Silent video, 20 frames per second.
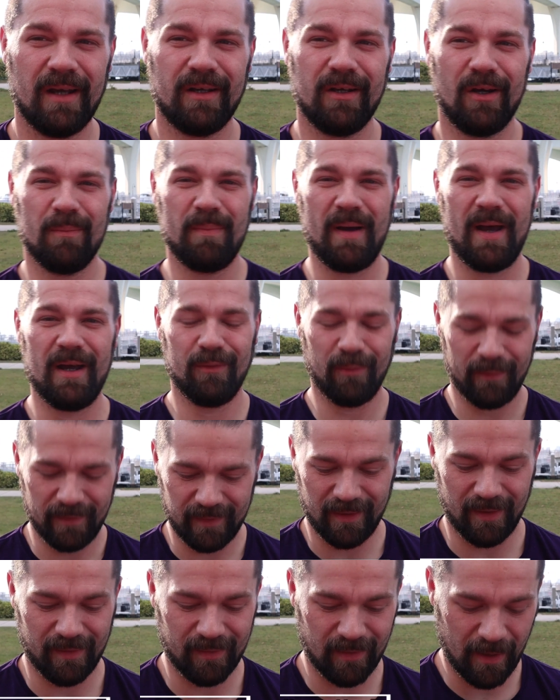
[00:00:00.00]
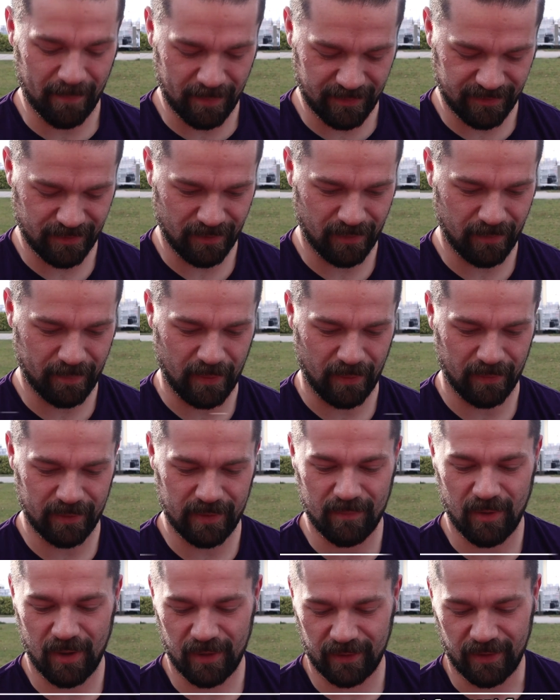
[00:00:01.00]
Echo back with another episode of
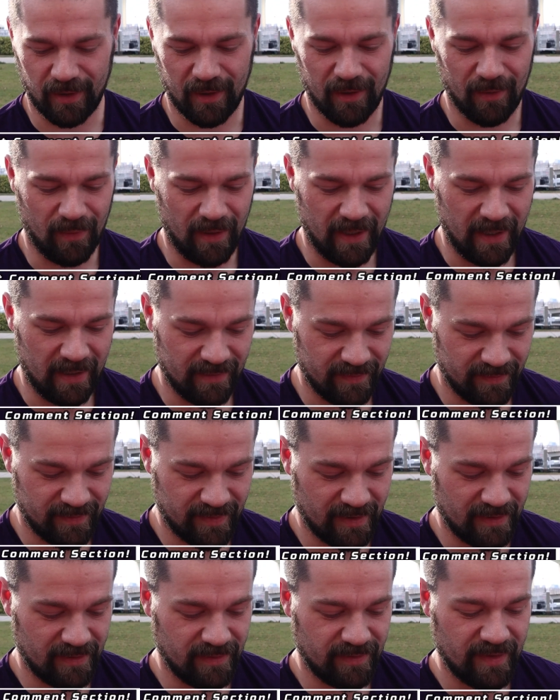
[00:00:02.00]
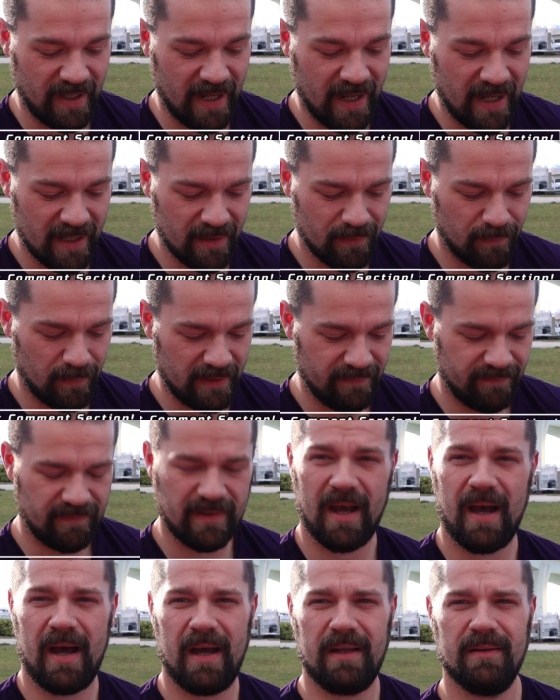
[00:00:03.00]
Pokemon Go, and today we've
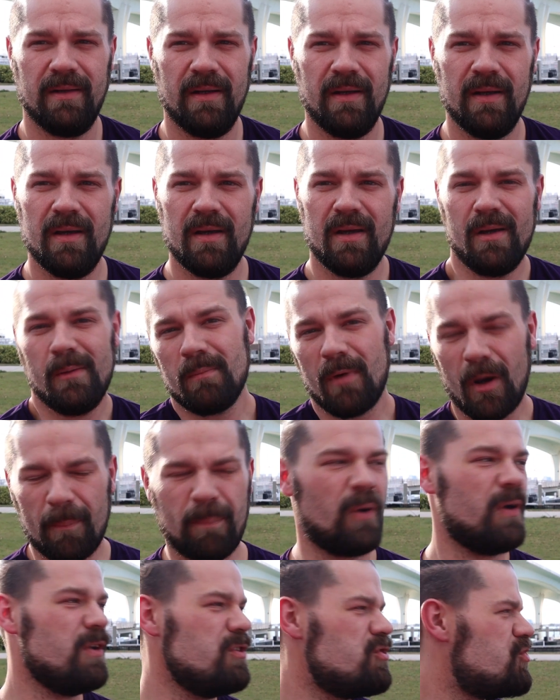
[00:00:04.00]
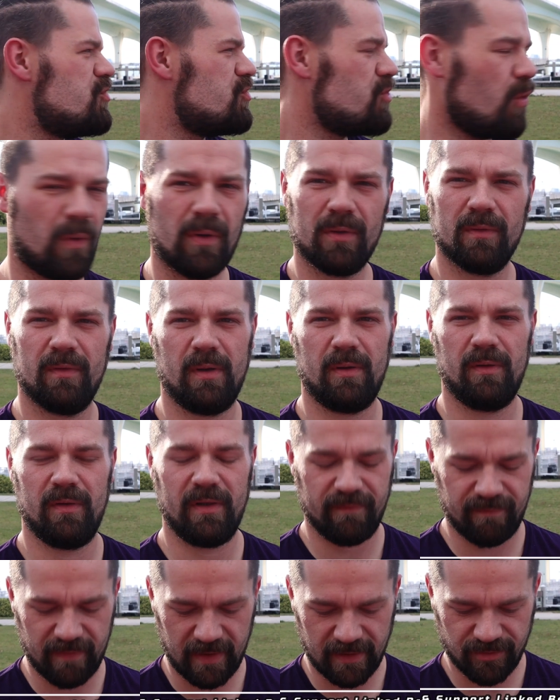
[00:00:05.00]
got a pretty short little
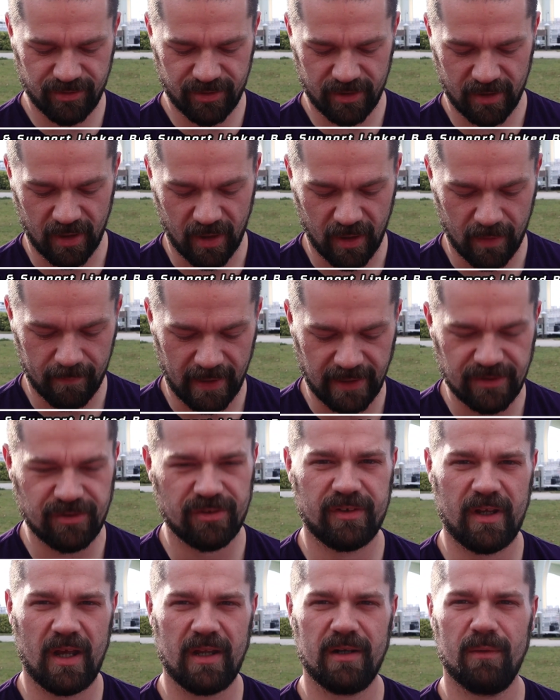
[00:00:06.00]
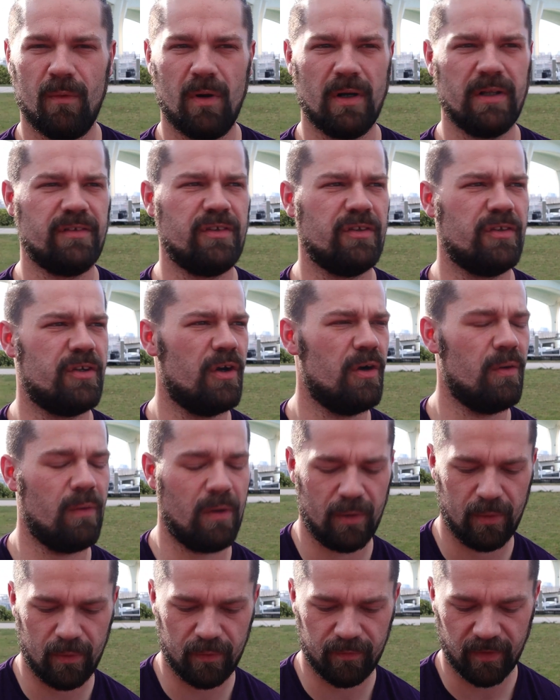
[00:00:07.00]
adventure. I just of wanted to go
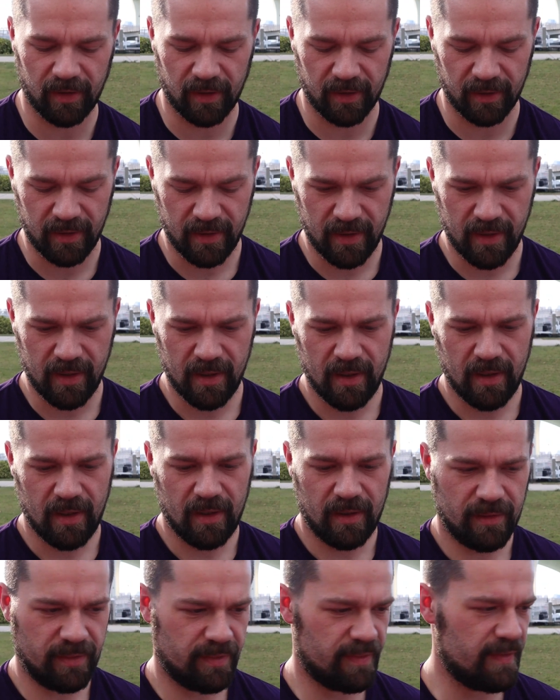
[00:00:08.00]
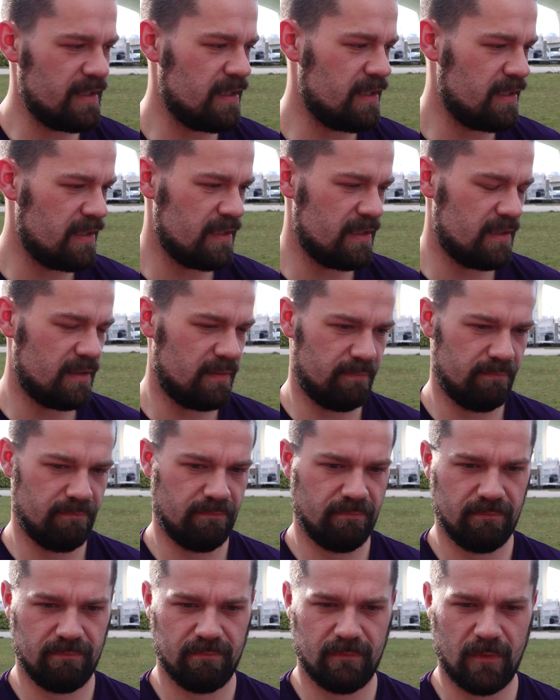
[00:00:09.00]
over the,
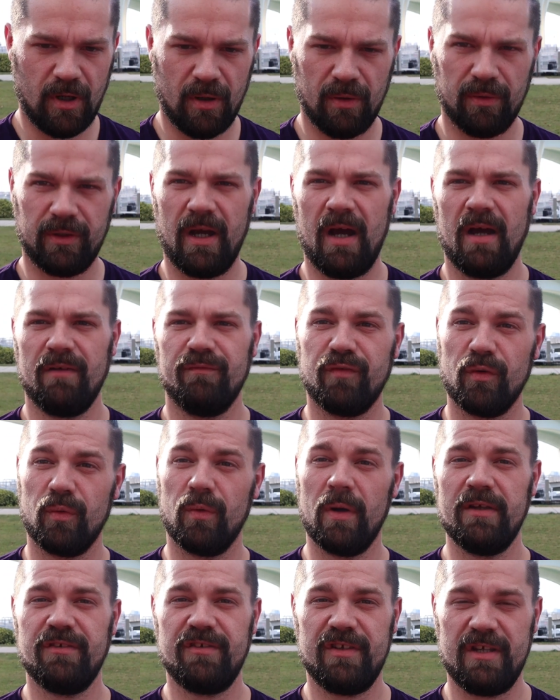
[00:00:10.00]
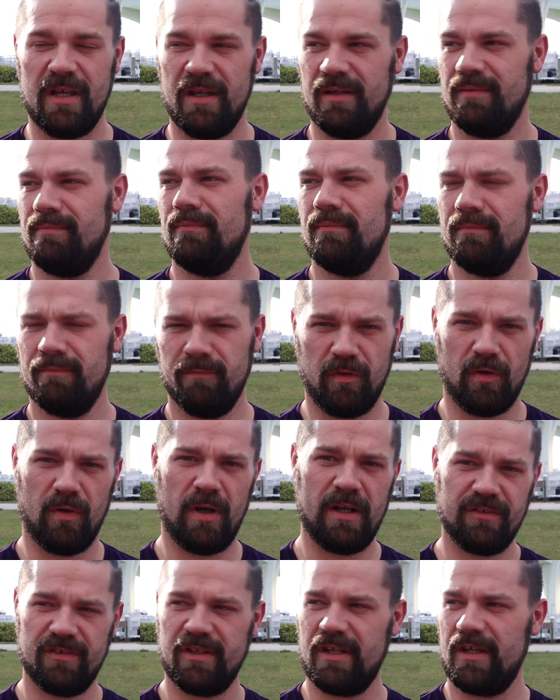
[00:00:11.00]
Virizion.
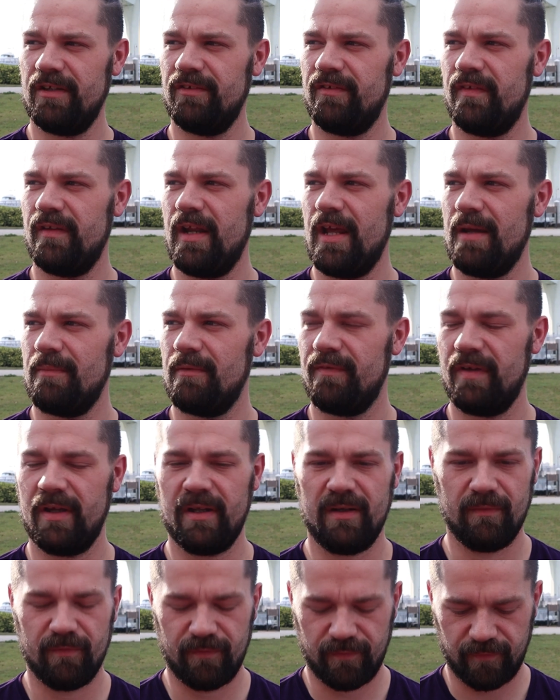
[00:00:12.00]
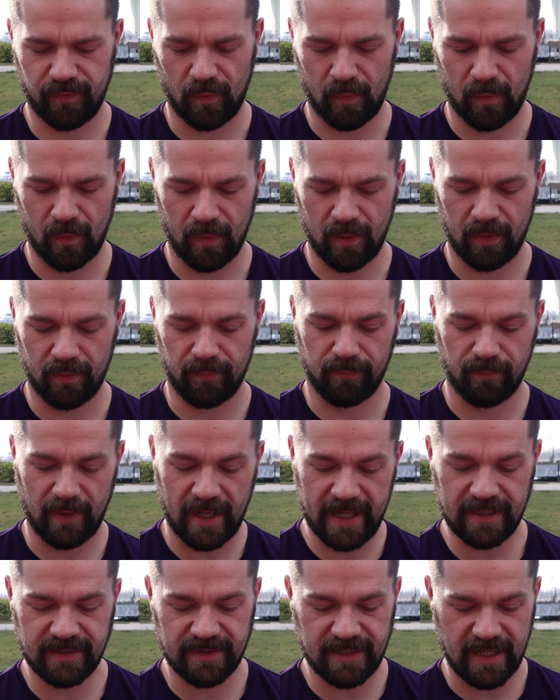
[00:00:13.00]
Virizion is the name of it for
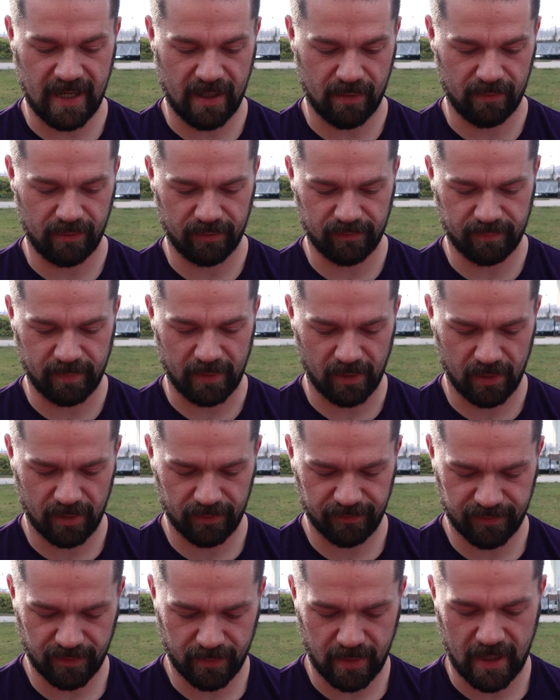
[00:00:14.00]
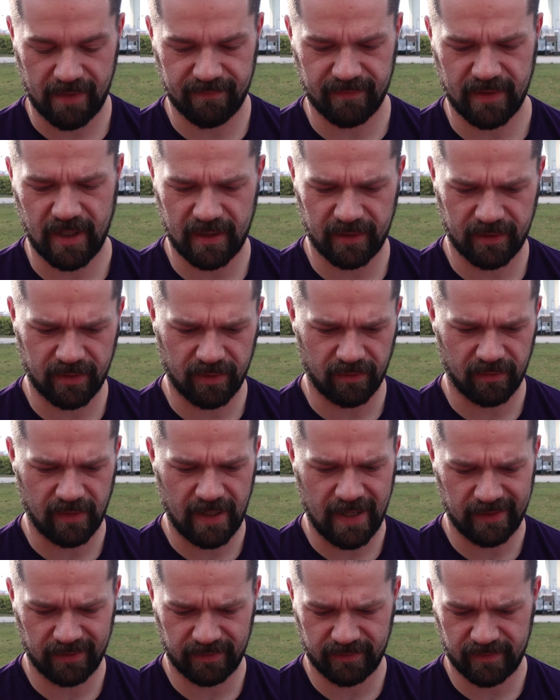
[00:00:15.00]
raid counters, but also I've got to
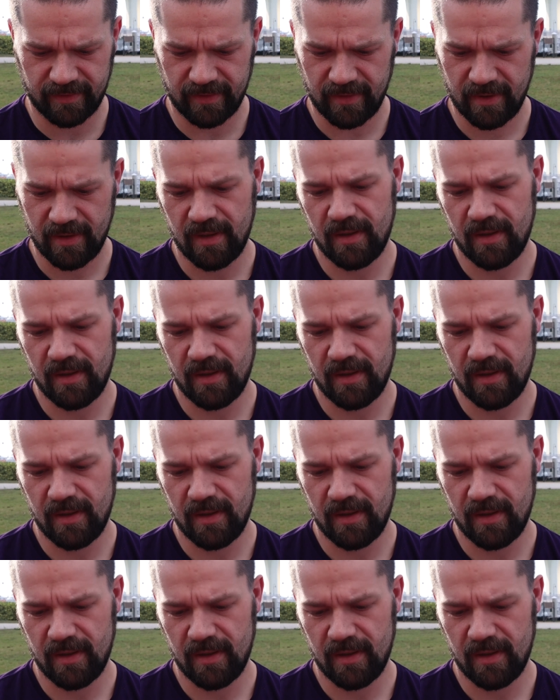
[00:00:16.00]
collect,